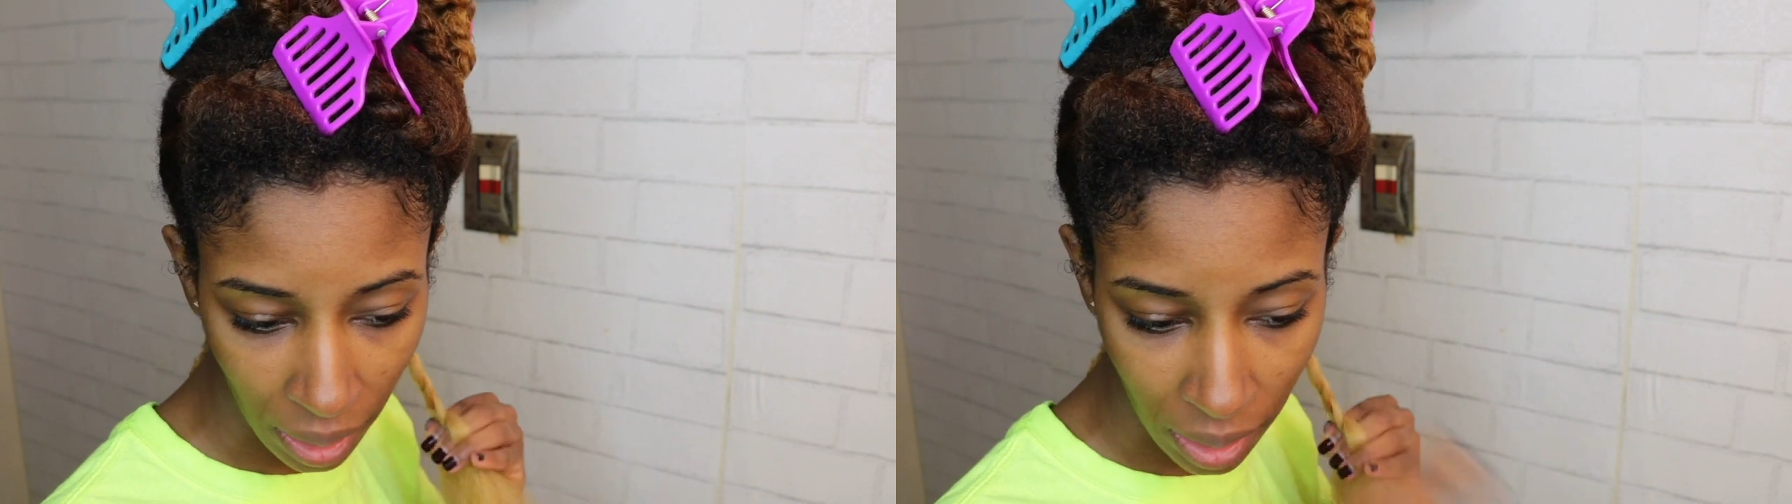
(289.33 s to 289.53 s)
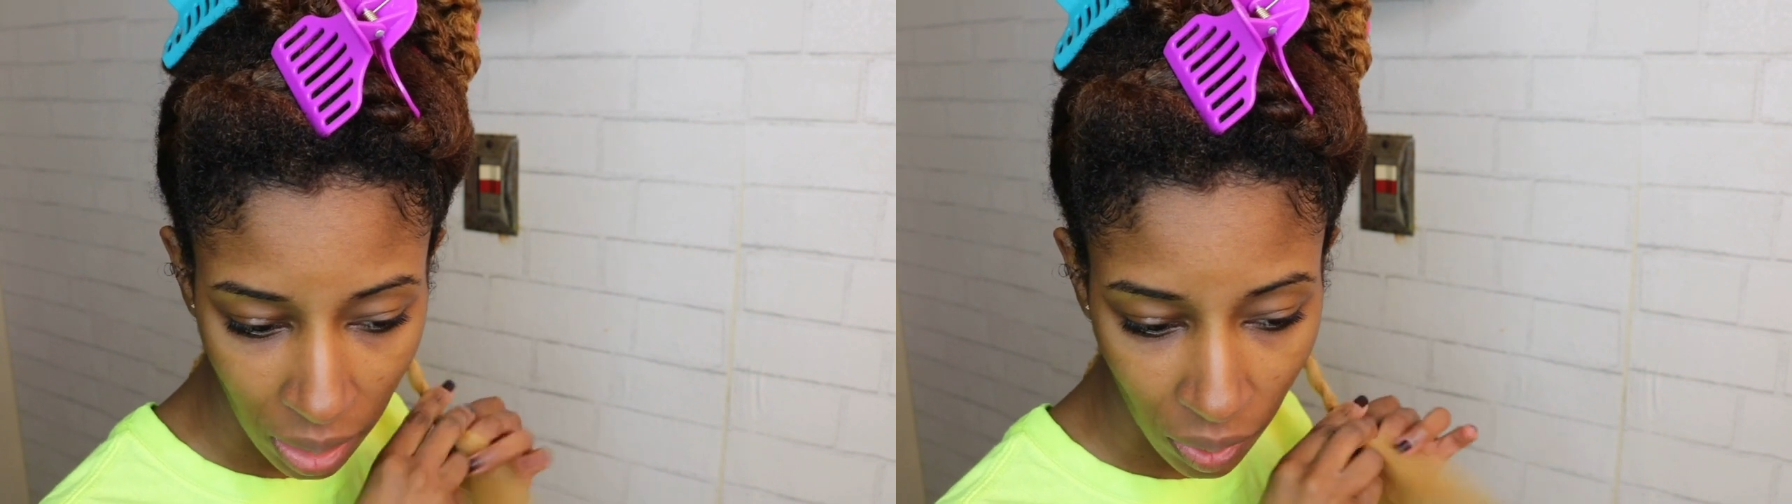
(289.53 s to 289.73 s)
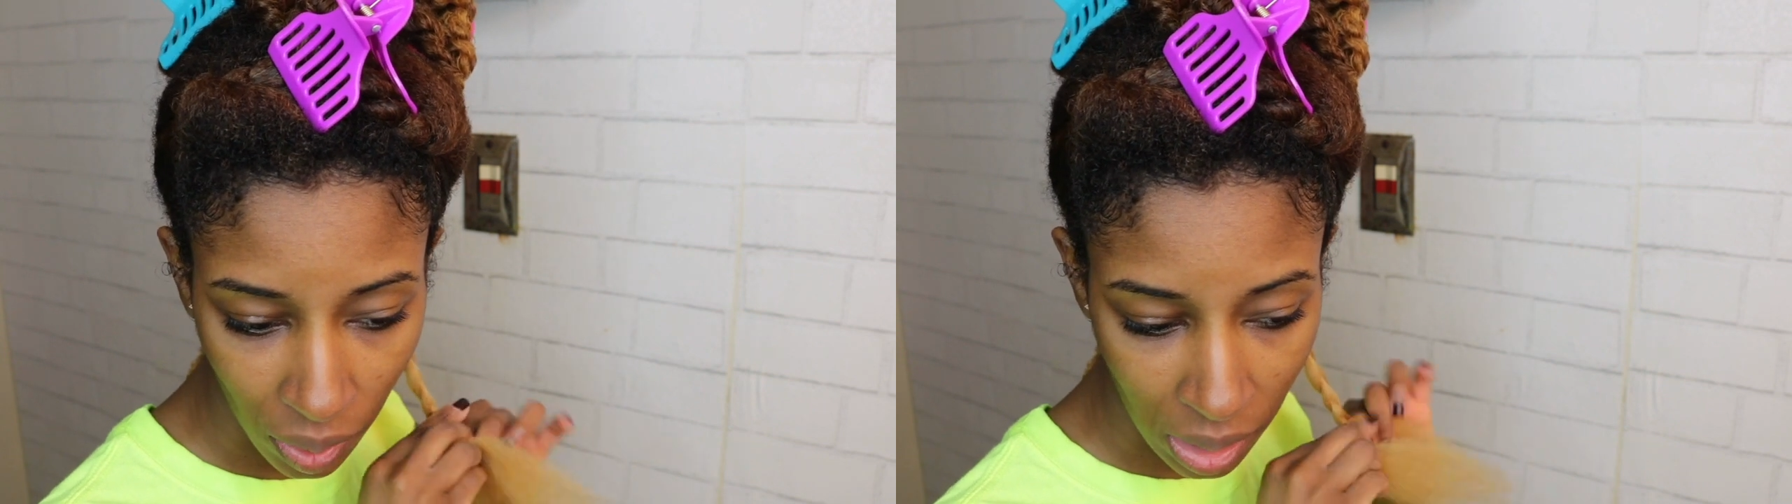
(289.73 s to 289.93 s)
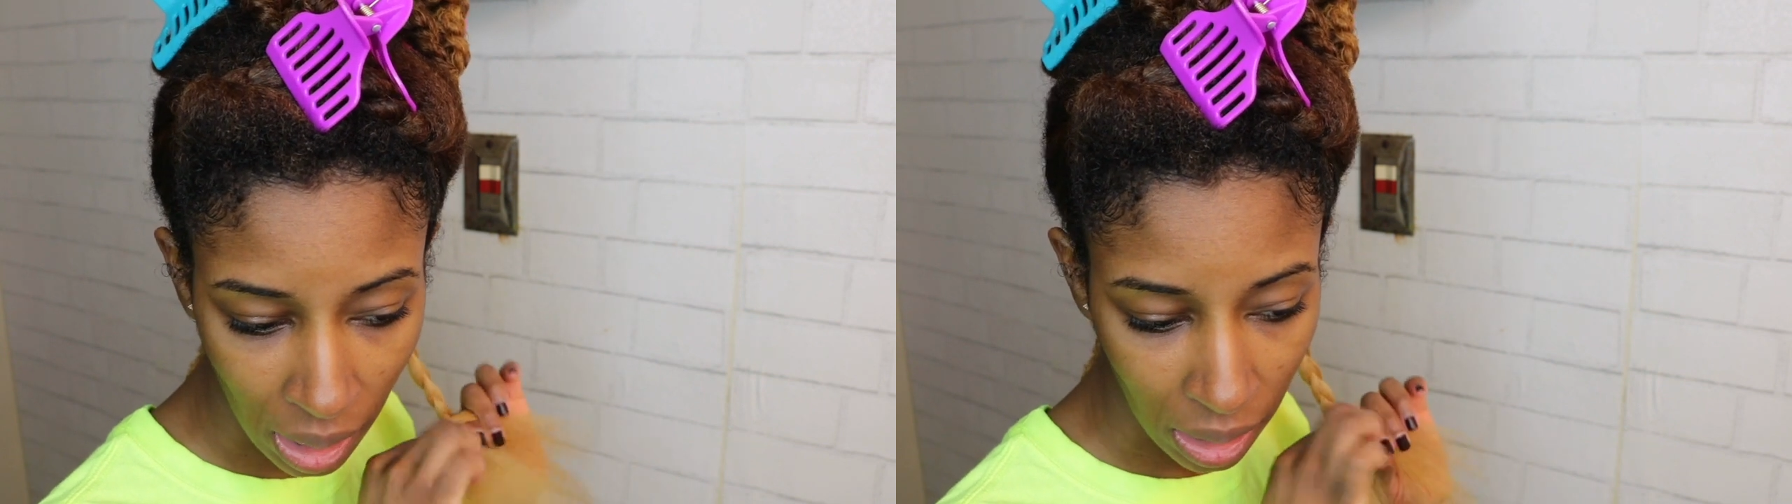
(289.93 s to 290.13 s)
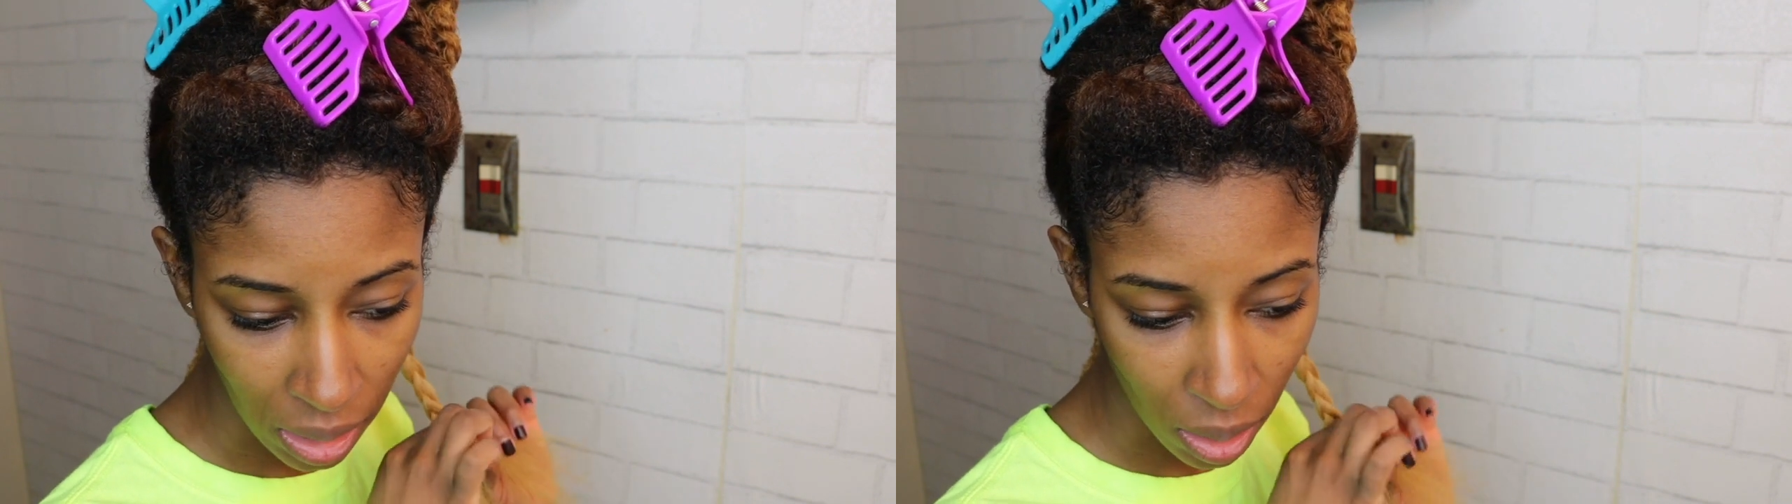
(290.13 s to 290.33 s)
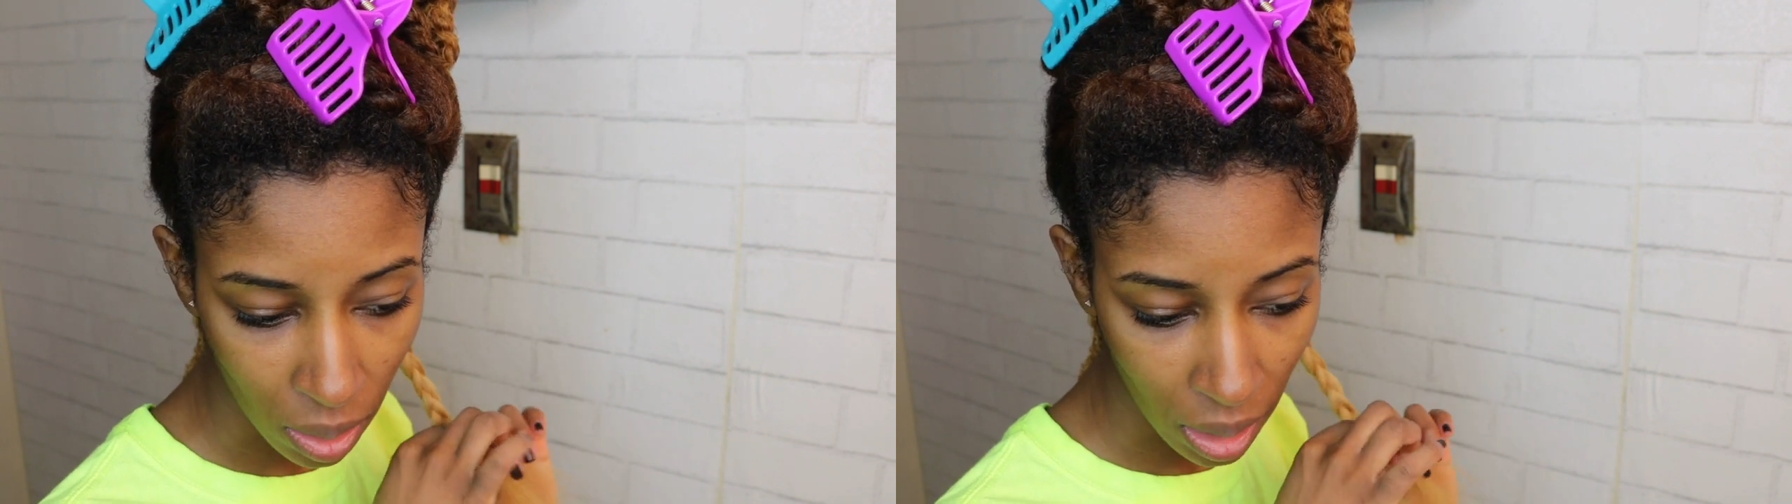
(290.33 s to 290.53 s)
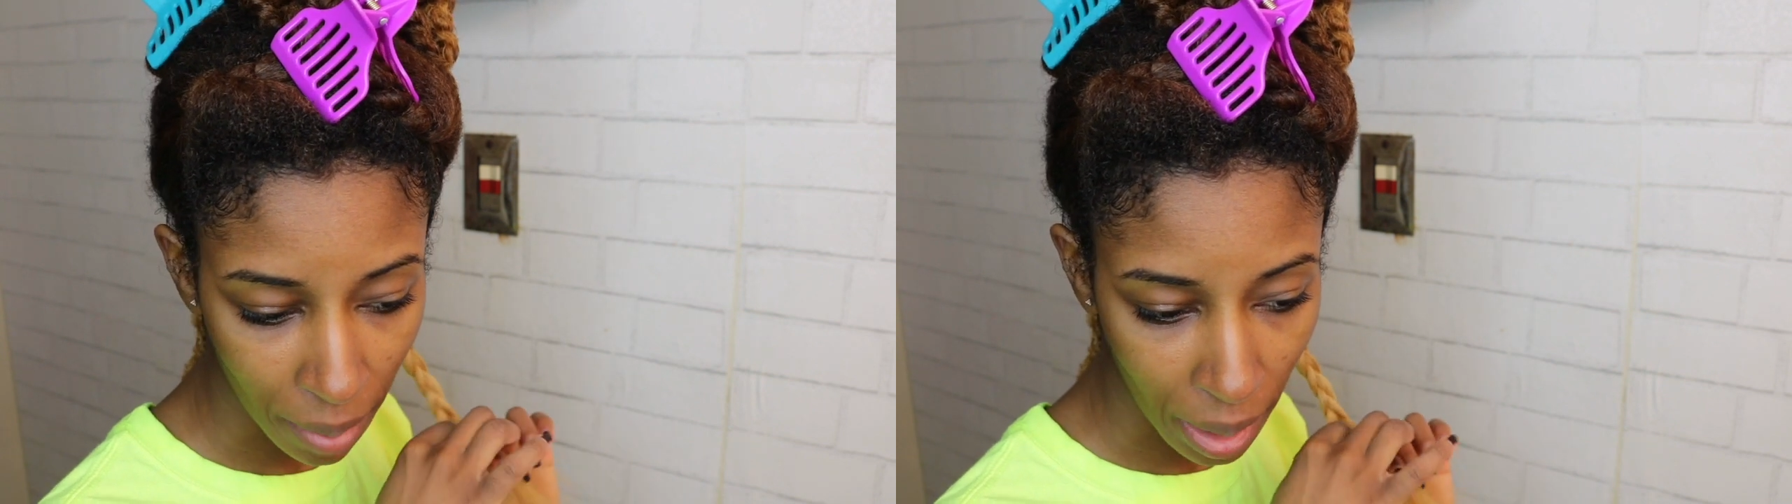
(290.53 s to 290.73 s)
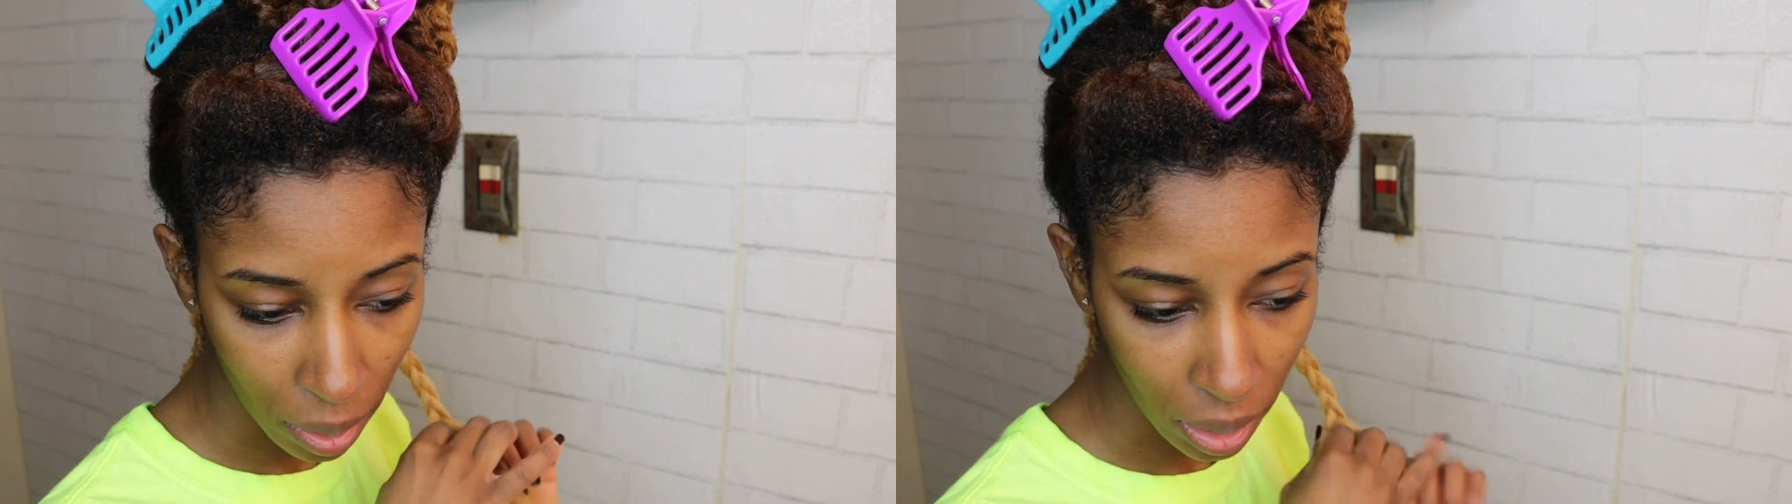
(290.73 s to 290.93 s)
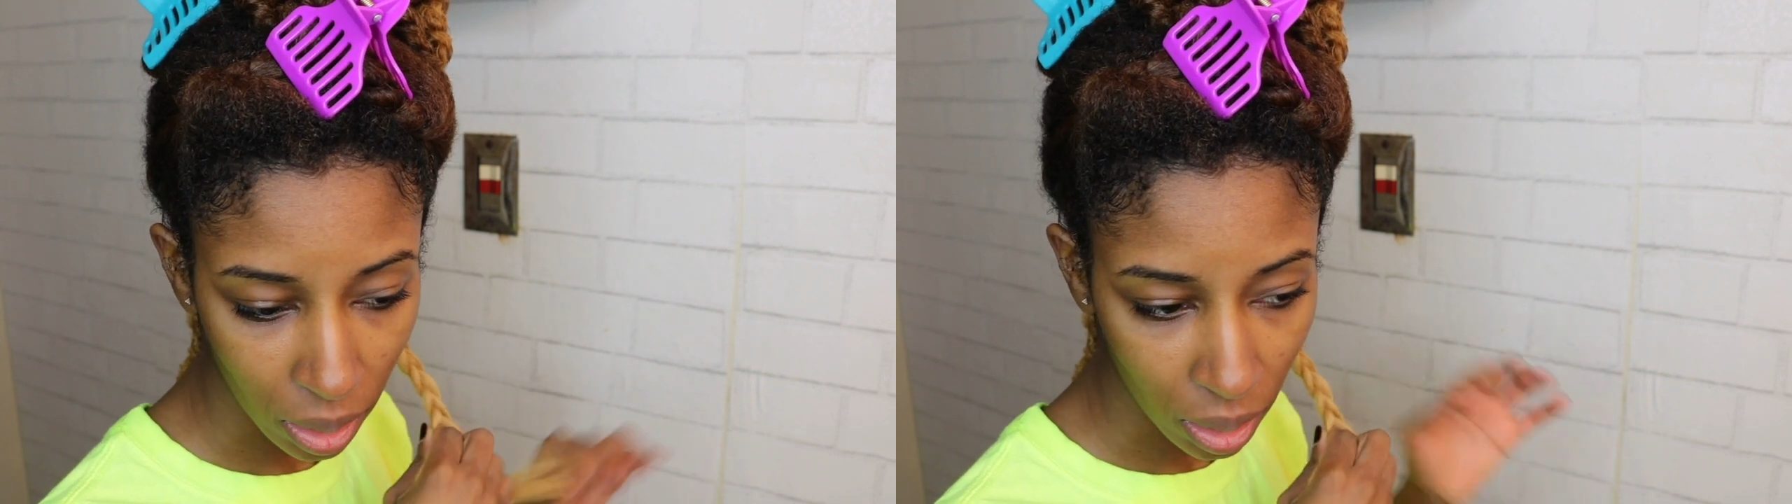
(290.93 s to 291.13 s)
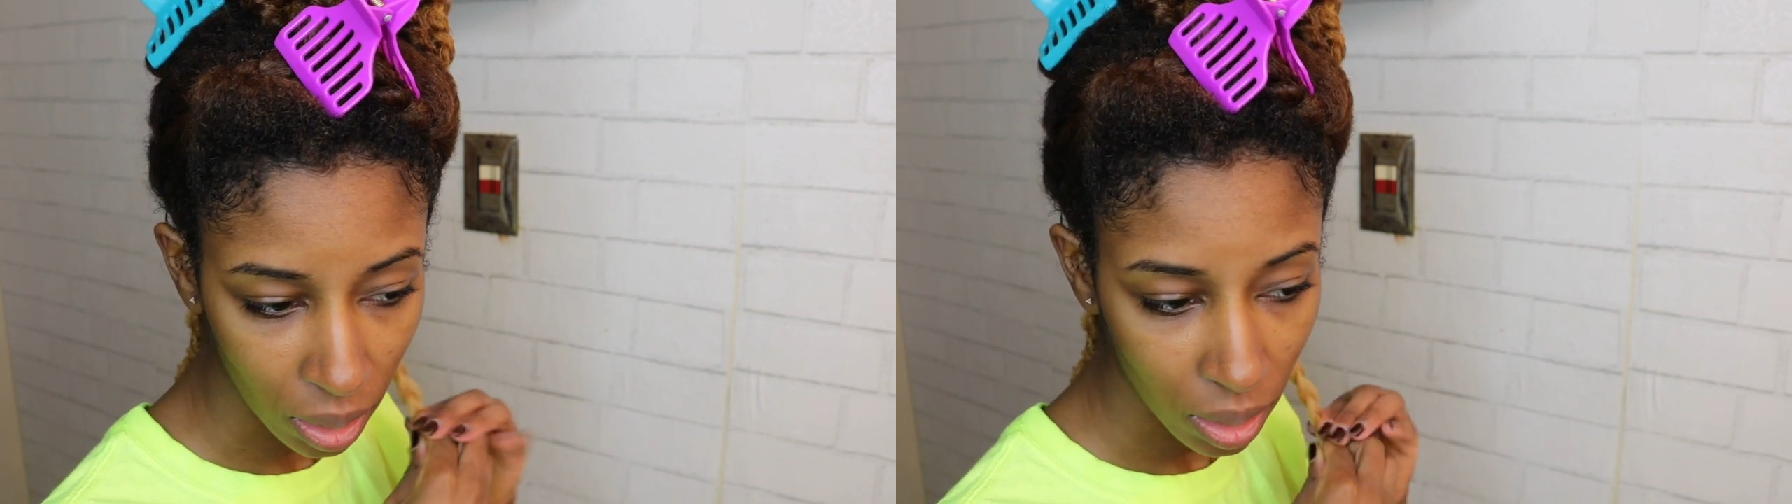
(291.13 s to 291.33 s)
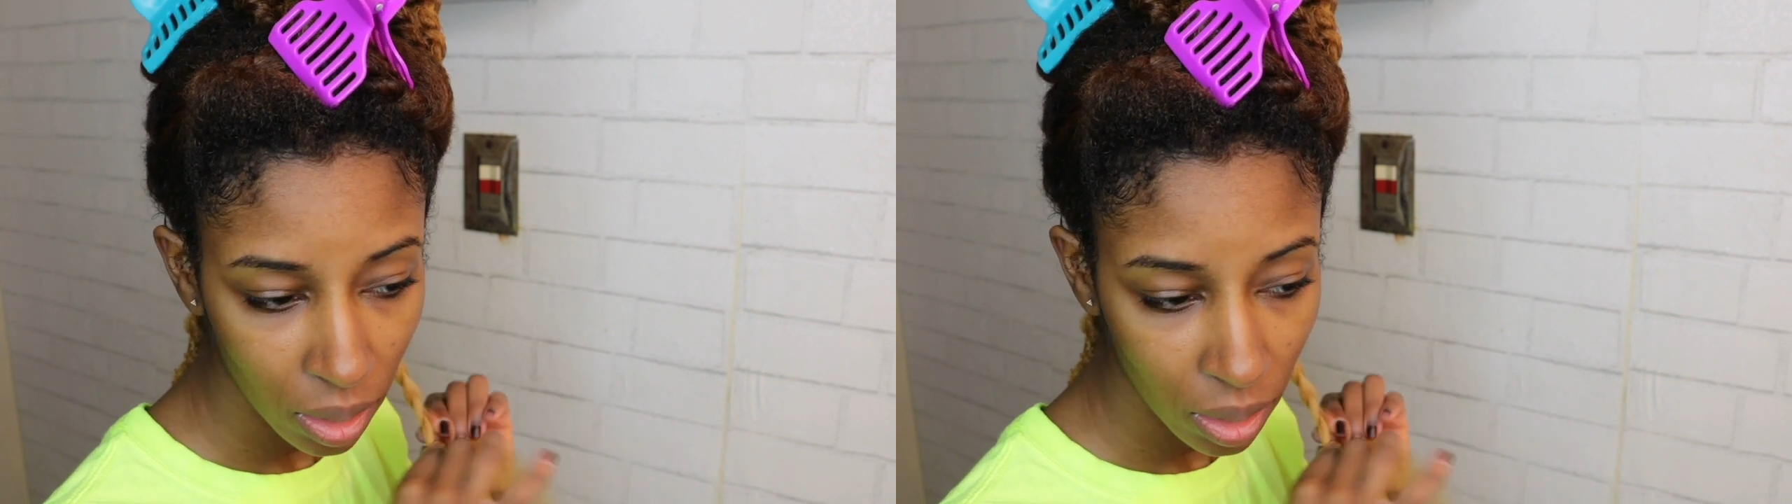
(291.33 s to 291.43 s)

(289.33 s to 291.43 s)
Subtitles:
Like this feels like it's going to come out good.